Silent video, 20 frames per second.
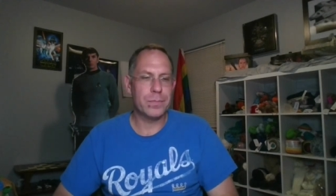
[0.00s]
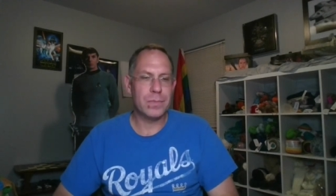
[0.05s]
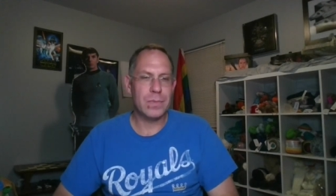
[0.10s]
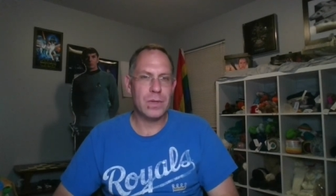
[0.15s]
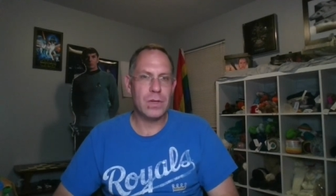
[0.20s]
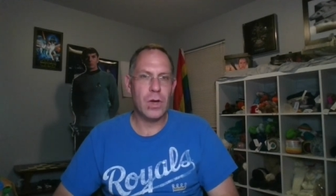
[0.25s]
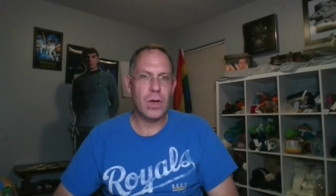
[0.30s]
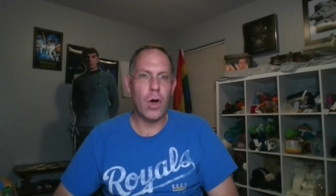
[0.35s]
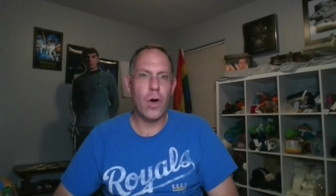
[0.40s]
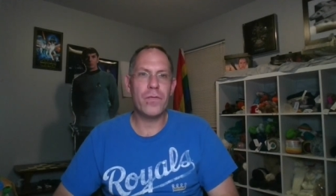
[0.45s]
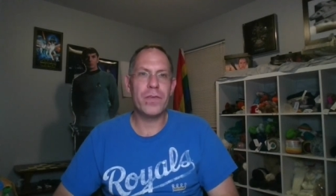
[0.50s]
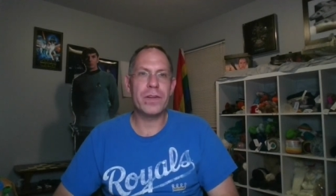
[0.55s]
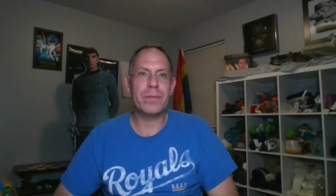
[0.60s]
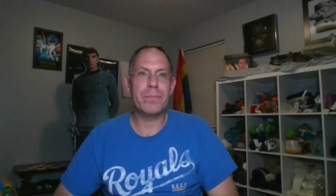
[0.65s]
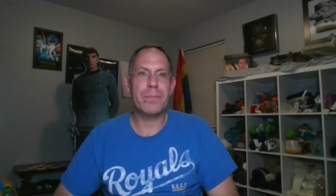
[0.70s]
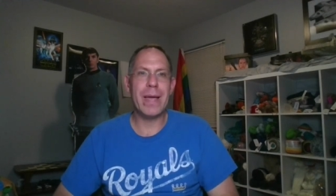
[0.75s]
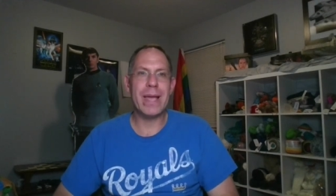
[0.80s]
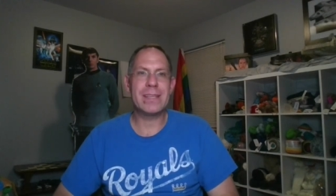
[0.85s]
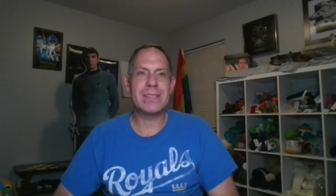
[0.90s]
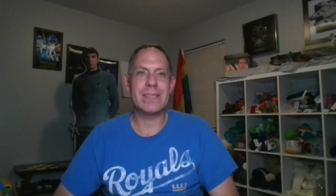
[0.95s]
COVID
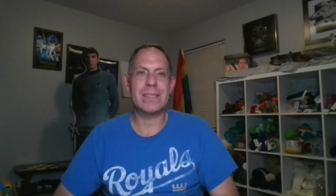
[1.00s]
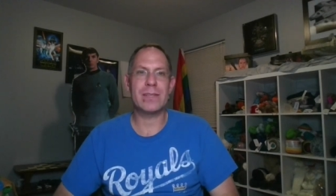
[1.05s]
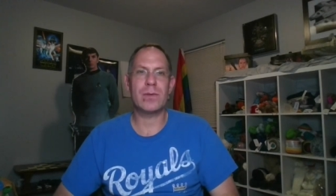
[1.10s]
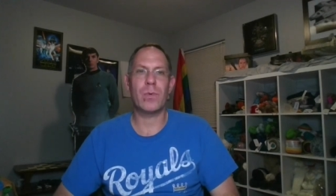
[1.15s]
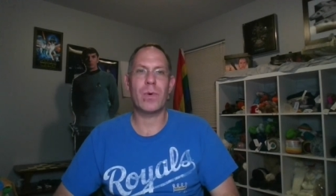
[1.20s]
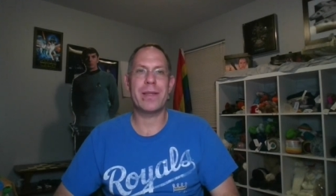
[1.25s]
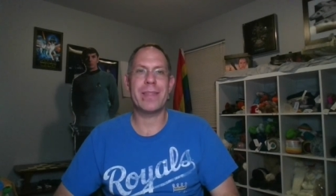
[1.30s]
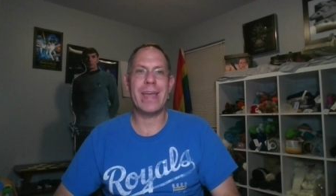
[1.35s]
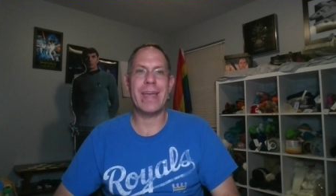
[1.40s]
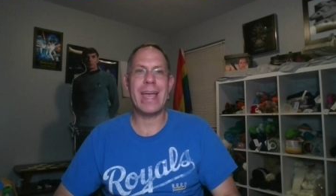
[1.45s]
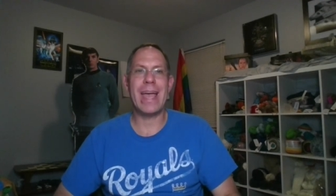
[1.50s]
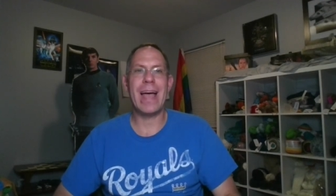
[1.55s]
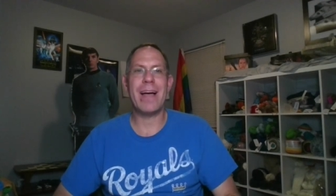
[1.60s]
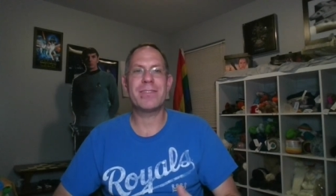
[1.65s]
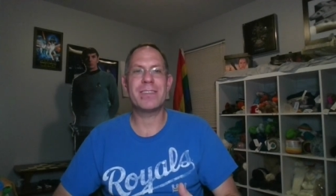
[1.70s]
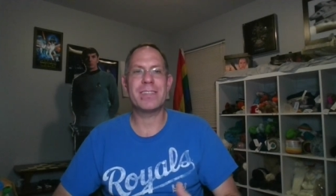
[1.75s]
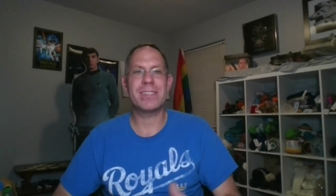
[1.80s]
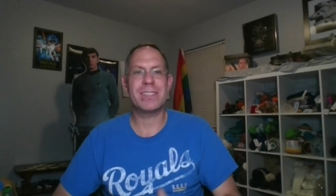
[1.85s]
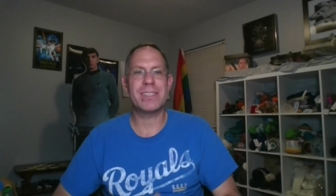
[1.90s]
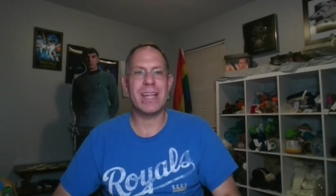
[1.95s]
makes it where they
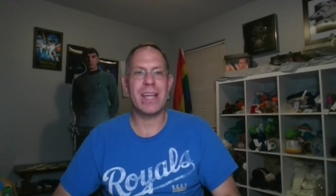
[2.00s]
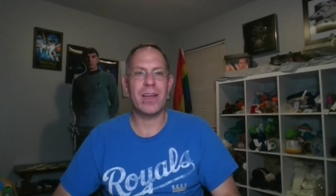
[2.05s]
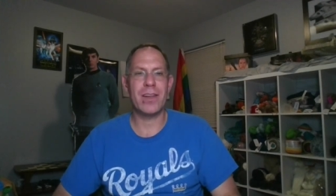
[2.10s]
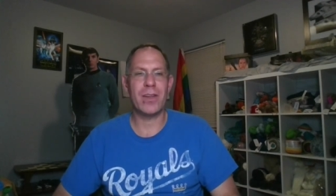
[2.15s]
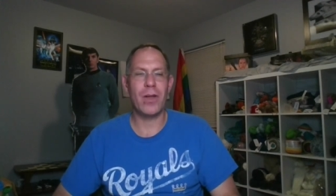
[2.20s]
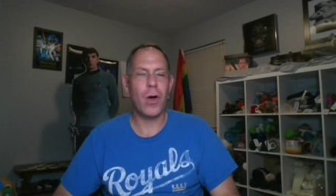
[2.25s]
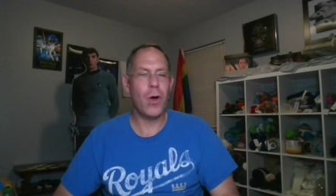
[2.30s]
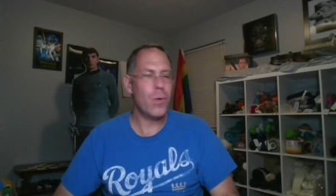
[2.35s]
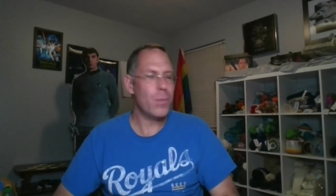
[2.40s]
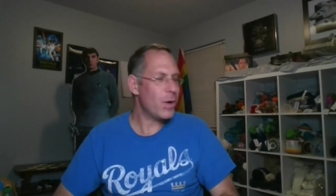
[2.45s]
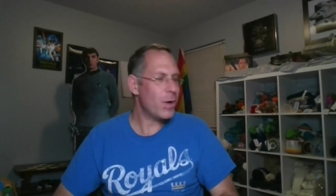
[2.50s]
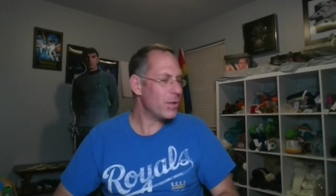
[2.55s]
have to stay at home